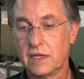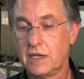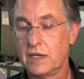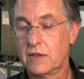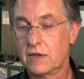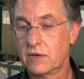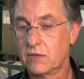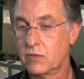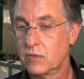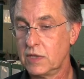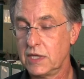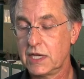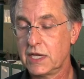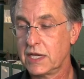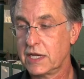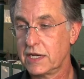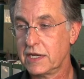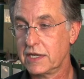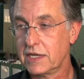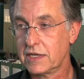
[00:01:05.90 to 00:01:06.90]
Either we
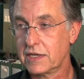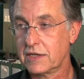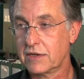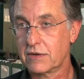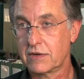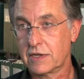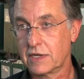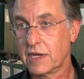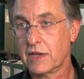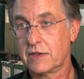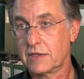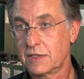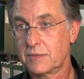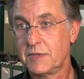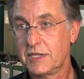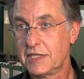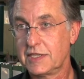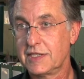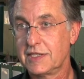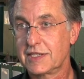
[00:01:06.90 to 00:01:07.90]
get it or another
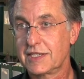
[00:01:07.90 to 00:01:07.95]
species